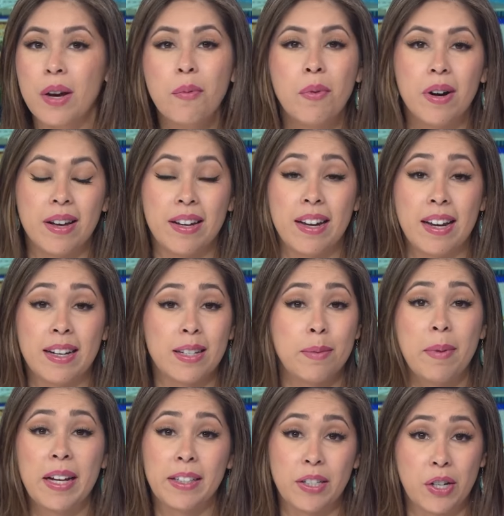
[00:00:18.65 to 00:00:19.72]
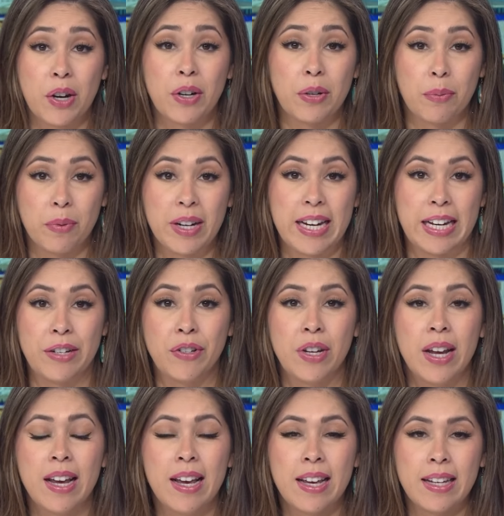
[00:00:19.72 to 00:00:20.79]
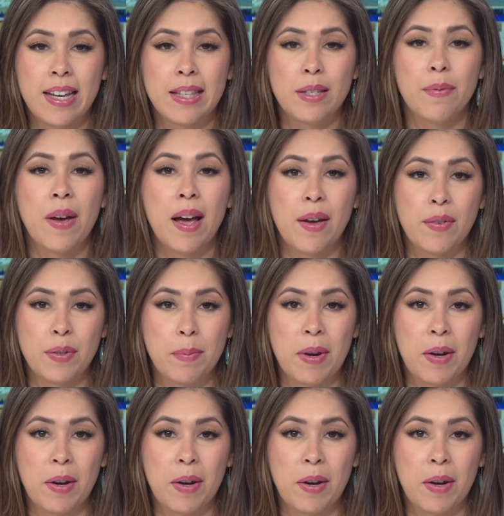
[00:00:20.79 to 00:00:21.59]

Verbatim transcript: no one expected her to reach. KENS 5's